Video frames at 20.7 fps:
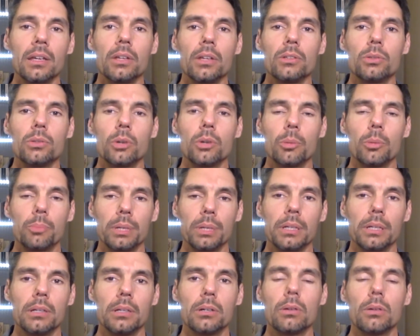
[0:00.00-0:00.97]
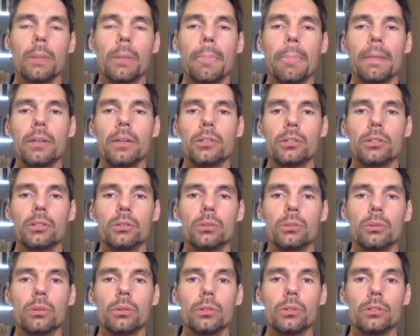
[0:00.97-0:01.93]
to appeal
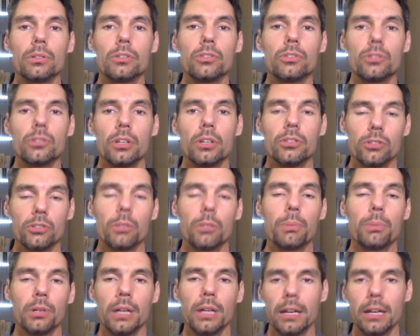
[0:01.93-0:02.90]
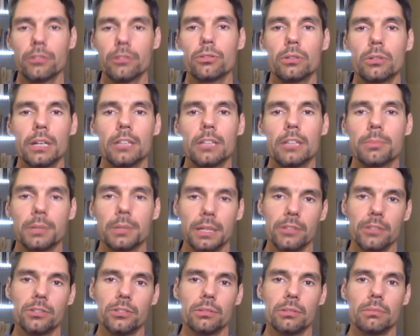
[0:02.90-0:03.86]
to a supernatural
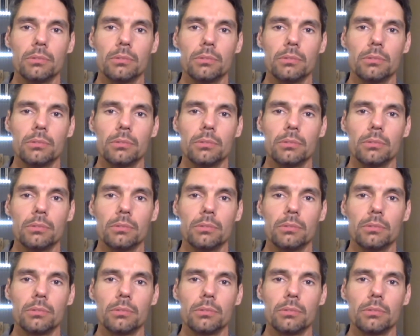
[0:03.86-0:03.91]
explanation.